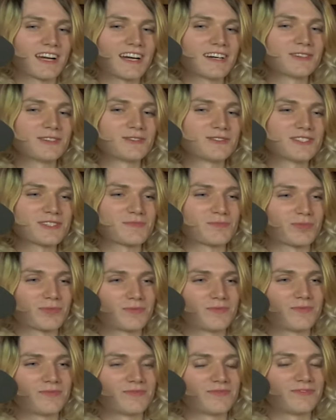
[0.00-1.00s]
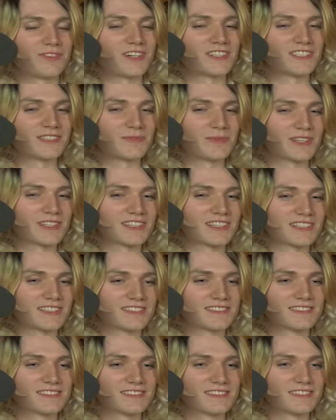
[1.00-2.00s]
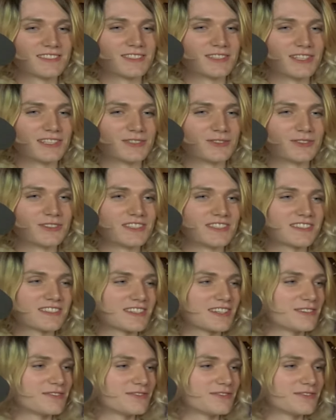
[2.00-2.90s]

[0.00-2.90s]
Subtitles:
I don't know. It's just fun to make like glittery stuff.